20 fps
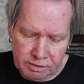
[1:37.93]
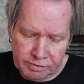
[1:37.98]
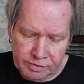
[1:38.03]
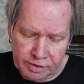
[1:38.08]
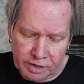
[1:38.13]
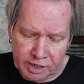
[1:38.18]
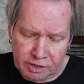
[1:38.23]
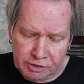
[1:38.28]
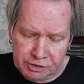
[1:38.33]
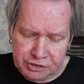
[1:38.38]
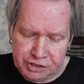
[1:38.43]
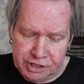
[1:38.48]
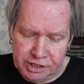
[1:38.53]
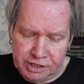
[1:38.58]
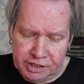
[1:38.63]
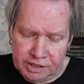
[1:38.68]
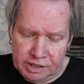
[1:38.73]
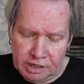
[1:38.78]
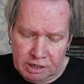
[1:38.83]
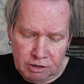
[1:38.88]
that I could
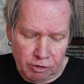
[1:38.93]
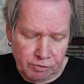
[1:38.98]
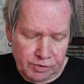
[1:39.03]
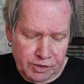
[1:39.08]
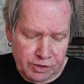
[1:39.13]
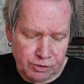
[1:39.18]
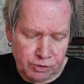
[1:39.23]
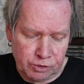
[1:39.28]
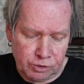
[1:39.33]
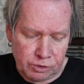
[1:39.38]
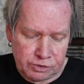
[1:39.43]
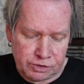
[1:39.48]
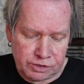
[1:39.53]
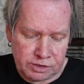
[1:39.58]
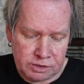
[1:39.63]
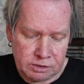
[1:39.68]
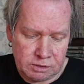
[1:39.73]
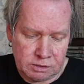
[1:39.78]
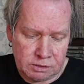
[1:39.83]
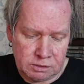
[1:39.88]
sit in and lock the
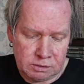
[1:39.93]
doors.